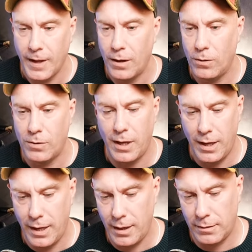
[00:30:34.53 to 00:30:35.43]

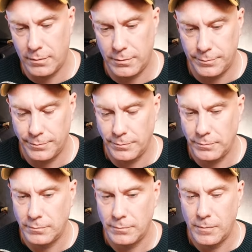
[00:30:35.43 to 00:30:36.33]
Okay.
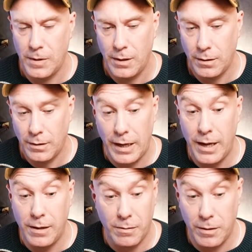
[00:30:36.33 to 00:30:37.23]

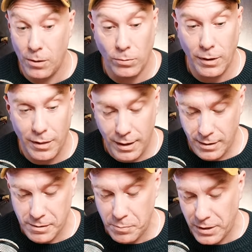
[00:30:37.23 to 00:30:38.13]
Okay. The only
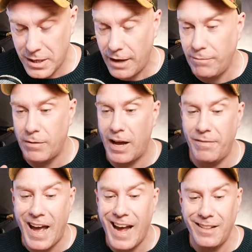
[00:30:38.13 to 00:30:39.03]
thing, because I've
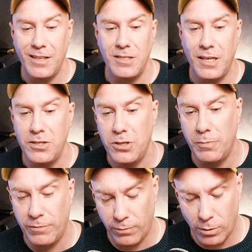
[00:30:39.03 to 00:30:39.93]
had this issue
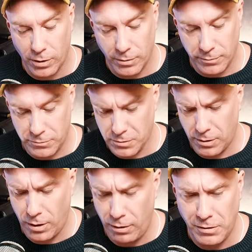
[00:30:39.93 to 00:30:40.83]
before,
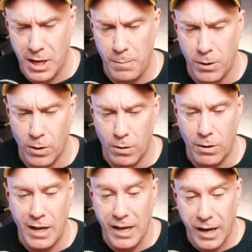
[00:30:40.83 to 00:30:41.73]
long time
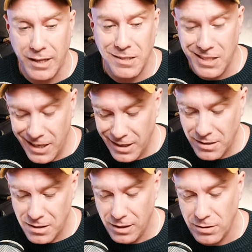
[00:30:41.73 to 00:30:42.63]
ago, and I
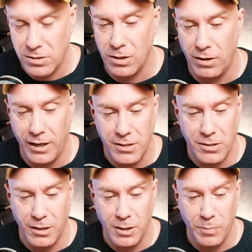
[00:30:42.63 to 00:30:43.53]
did install
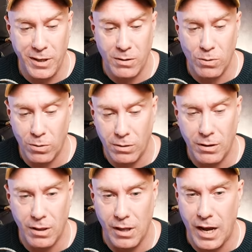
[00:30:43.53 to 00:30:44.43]
HTTP
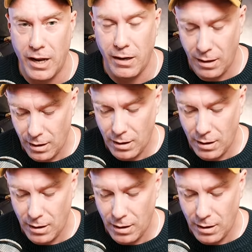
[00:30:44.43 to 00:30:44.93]
core then.